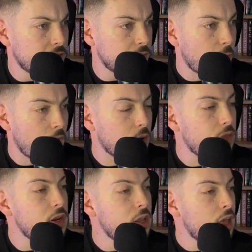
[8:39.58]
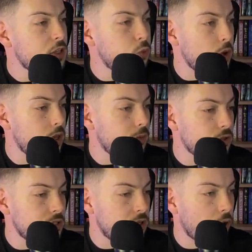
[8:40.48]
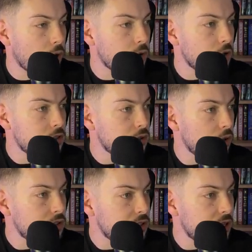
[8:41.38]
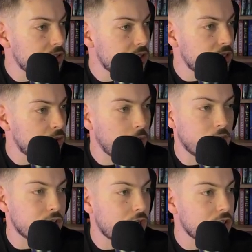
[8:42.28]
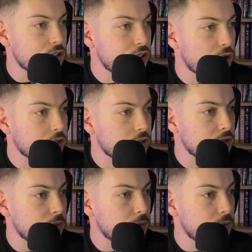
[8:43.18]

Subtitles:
Wow. And then it's weird because it's this, and then it quickly changes shot to someone